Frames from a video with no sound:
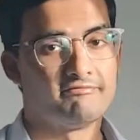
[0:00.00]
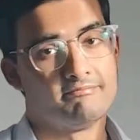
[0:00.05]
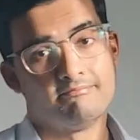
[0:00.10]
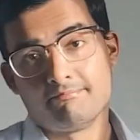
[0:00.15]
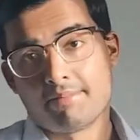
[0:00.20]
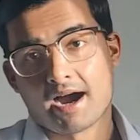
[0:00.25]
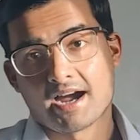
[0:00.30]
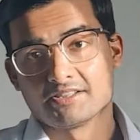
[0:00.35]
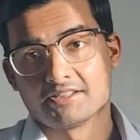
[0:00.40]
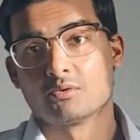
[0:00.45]

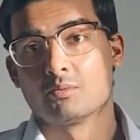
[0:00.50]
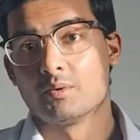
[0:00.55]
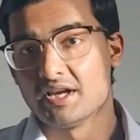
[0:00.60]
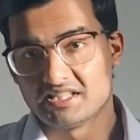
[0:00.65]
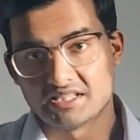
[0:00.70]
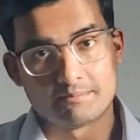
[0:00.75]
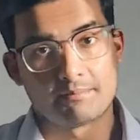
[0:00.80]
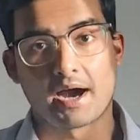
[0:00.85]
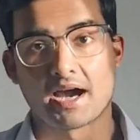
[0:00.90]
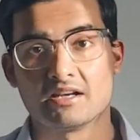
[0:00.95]
by the way,
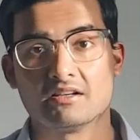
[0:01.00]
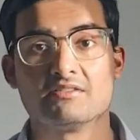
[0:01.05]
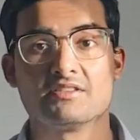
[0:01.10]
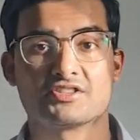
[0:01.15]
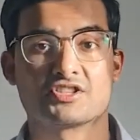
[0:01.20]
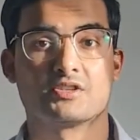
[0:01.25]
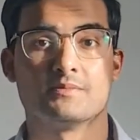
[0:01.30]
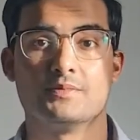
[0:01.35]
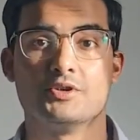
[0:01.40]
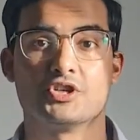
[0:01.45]
the binomial
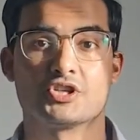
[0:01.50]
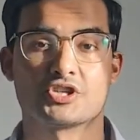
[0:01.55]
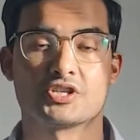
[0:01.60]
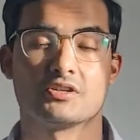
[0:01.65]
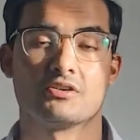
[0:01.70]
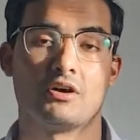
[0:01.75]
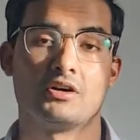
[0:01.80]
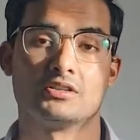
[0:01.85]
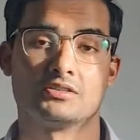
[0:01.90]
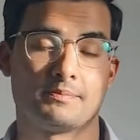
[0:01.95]
distribution
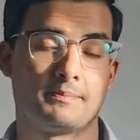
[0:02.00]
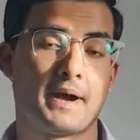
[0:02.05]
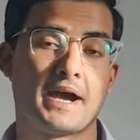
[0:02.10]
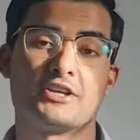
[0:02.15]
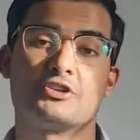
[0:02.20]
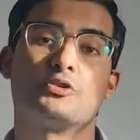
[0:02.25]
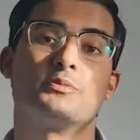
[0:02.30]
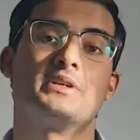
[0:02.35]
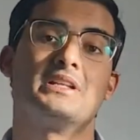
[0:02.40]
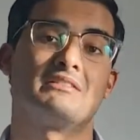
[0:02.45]
or the
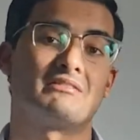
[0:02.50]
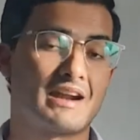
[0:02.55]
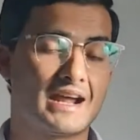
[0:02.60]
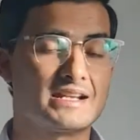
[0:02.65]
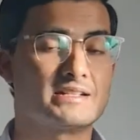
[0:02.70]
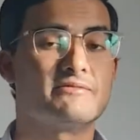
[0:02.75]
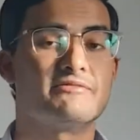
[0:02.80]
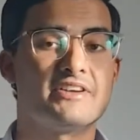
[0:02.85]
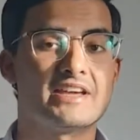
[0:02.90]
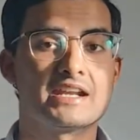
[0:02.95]
binomial
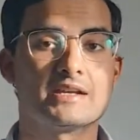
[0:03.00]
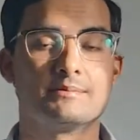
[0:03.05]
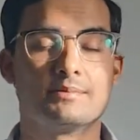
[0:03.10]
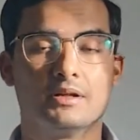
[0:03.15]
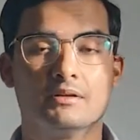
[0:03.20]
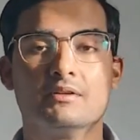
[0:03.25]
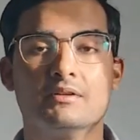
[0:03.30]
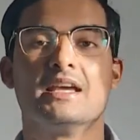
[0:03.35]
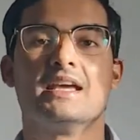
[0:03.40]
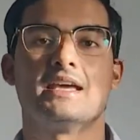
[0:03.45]
random
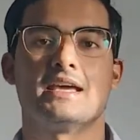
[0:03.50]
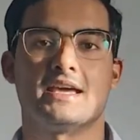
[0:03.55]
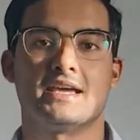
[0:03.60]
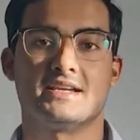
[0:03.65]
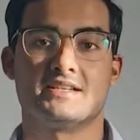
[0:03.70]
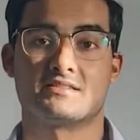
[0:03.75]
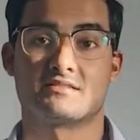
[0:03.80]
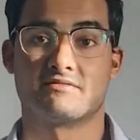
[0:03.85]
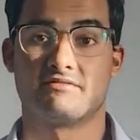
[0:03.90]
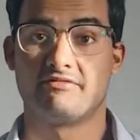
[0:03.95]
variable
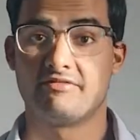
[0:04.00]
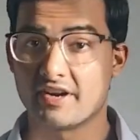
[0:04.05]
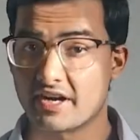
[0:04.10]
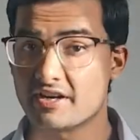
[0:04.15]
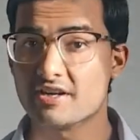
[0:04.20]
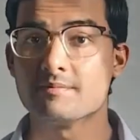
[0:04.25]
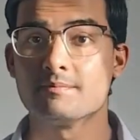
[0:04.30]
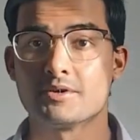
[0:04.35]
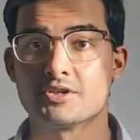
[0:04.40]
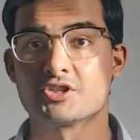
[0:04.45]
is very
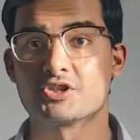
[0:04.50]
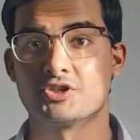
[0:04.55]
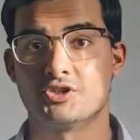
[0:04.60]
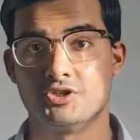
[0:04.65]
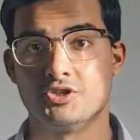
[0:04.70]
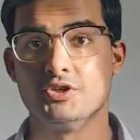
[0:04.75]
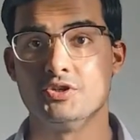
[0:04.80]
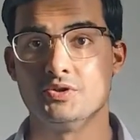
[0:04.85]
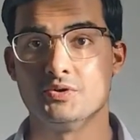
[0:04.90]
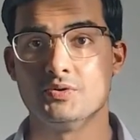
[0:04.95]
much
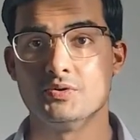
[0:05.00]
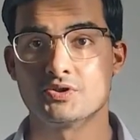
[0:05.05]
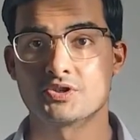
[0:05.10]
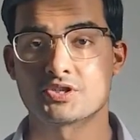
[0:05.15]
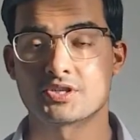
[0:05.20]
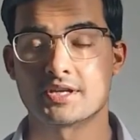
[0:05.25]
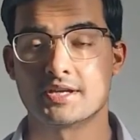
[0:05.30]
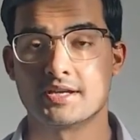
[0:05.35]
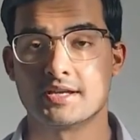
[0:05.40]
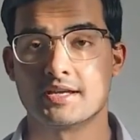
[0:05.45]

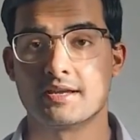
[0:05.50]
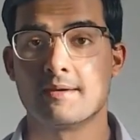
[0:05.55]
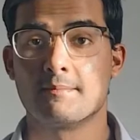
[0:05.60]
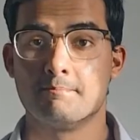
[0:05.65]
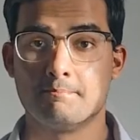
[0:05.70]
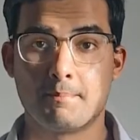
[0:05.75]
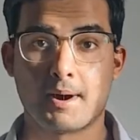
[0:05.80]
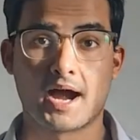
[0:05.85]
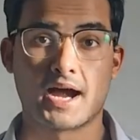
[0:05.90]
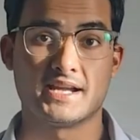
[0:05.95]
used
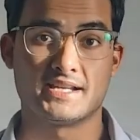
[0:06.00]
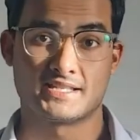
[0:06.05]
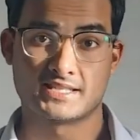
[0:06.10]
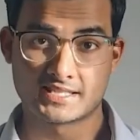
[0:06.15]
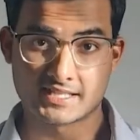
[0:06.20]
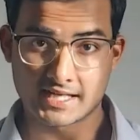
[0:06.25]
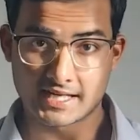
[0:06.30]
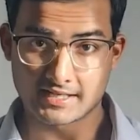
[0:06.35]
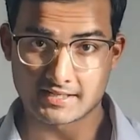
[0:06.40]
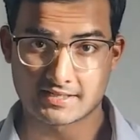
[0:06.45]
by
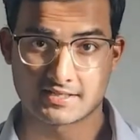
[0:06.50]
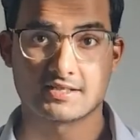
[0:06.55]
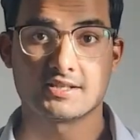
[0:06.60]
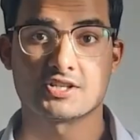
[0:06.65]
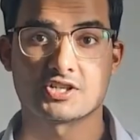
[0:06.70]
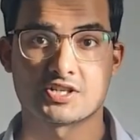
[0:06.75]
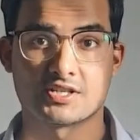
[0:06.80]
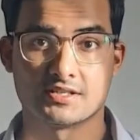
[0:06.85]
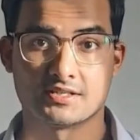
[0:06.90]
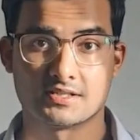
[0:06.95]

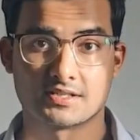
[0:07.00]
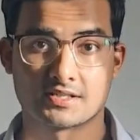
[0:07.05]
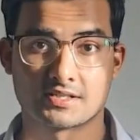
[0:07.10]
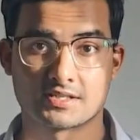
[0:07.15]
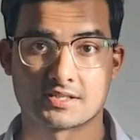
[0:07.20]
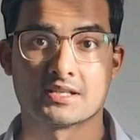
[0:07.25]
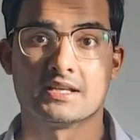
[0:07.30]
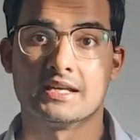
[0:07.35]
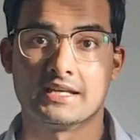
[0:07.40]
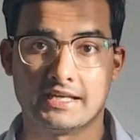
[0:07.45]

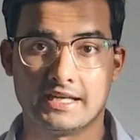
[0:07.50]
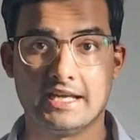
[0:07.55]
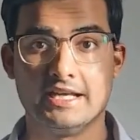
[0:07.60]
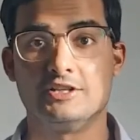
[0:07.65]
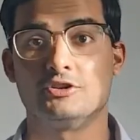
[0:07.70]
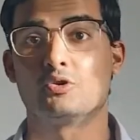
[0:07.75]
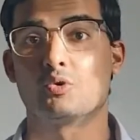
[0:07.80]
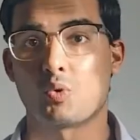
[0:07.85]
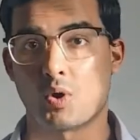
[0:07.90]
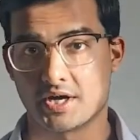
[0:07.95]
statisticians in
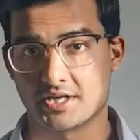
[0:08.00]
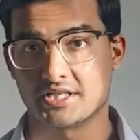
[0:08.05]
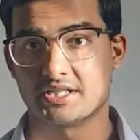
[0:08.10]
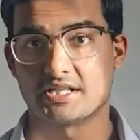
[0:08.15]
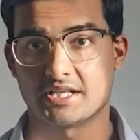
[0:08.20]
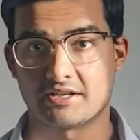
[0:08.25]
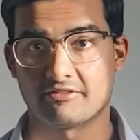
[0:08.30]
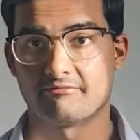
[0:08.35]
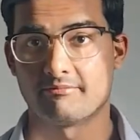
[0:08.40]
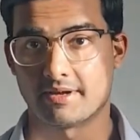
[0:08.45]

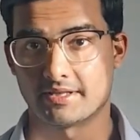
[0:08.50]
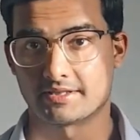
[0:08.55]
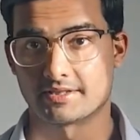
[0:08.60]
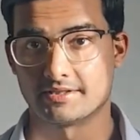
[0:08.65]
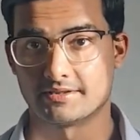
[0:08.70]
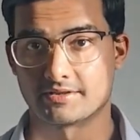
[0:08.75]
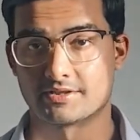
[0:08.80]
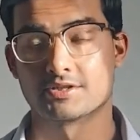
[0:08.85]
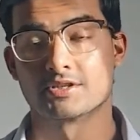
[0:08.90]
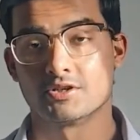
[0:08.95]
quantitative
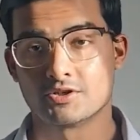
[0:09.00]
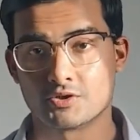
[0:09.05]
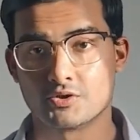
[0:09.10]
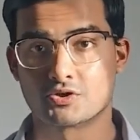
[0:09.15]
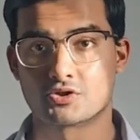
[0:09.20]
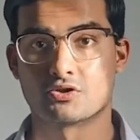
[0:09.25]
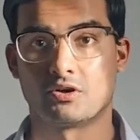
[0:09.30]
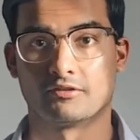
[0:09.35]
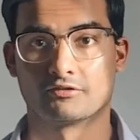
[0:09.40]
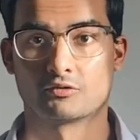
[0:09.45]
methods to
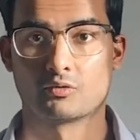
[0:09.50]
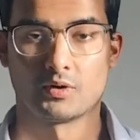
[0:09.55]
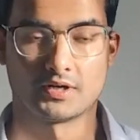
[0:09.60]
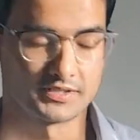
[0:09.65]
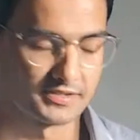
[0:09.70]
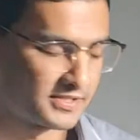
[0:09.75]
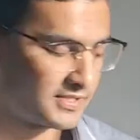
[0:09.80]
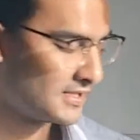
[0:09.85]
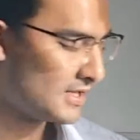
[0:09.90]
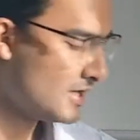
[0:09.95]
solve
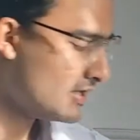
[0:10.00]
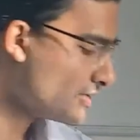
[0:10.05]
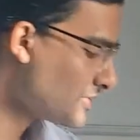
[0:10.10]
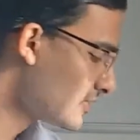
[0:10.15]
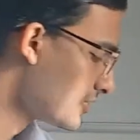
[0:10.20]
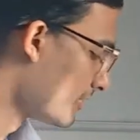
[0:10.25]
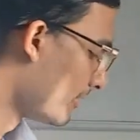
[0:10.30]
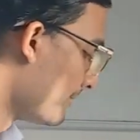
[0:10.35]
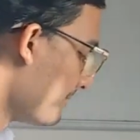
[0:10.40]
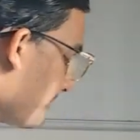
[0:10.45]
quants.
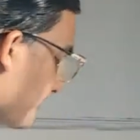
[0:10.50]
So